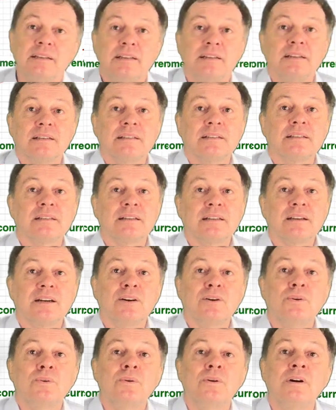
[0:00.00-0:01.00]
years
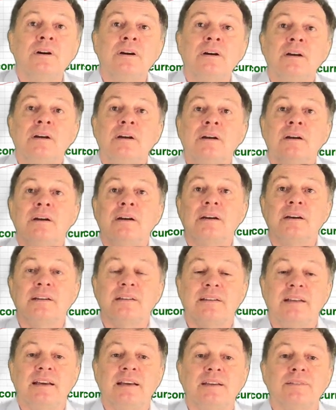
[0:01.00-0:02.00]
ago a
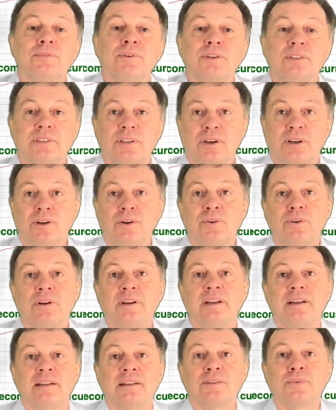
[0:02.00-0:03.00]
day was
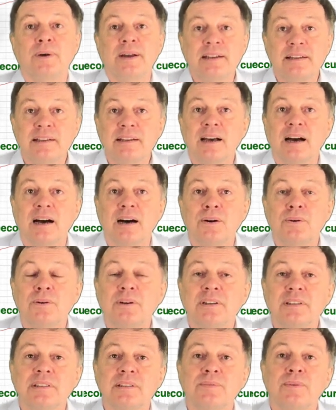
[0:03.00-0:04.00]
only twenty
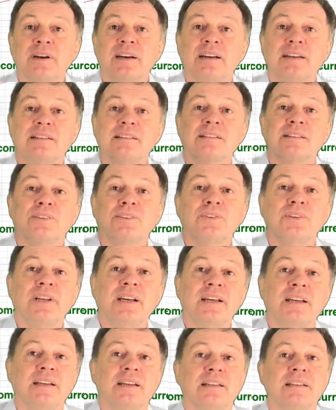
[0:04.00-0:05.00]
hours, whereas
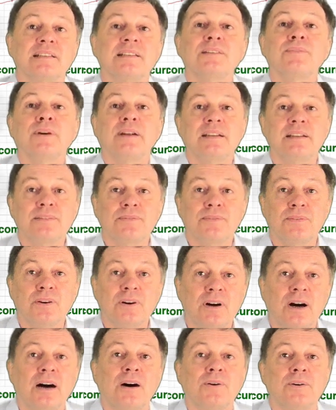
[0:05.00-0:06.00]
today it's
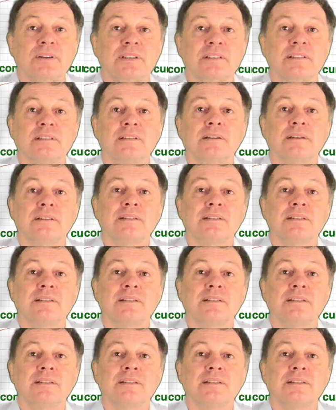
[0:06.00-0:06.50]
twenty-four hours.